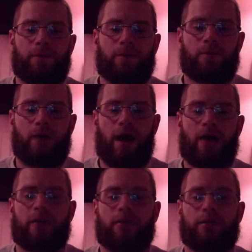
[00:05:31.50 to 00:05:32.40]
who
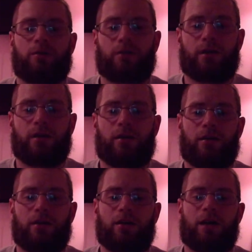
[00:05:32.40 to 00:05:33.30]
had a coronary
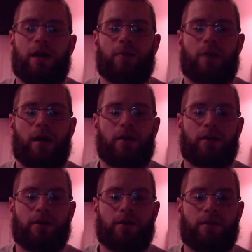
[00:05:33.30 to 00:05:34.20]
artery
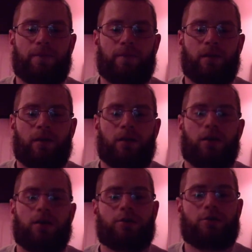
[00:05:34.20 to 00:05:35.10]
abnormality.
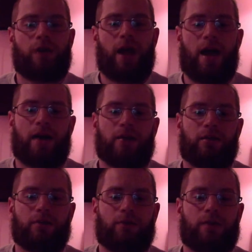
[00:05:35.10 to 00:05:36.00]
2 had
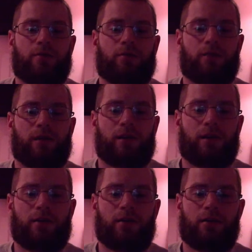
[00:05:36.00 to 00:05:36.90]
a right coronary
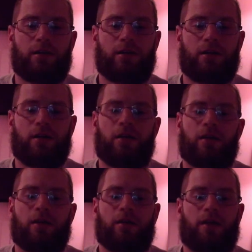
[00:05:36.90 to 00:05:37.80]
artery
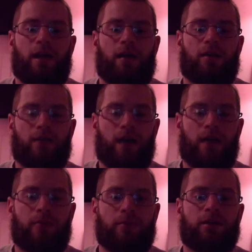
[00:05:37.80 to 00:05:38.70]

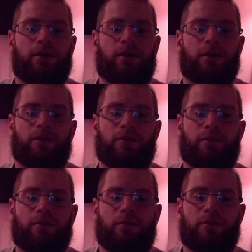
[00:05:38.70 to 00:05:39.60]
anomaly
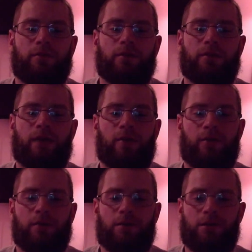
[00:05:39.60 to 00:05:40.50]
in that
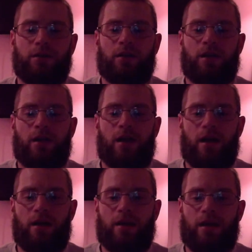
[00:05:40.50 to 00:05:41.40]
origin,
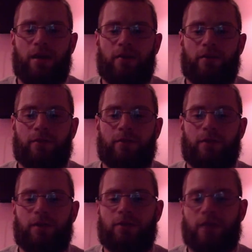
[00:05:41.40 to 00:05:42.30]
and then from the
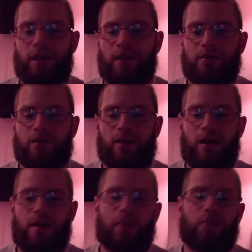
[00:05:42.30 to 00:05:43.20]
left sinus,
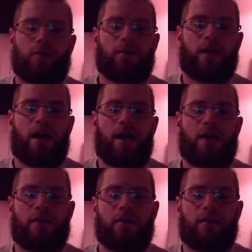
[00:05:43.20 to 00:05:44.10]
and then 1
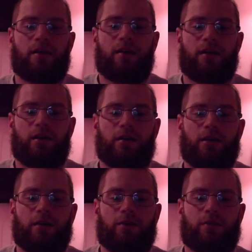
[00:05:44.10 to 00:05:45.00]
had a
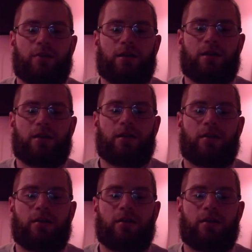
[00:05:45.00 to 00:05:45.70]
left coronary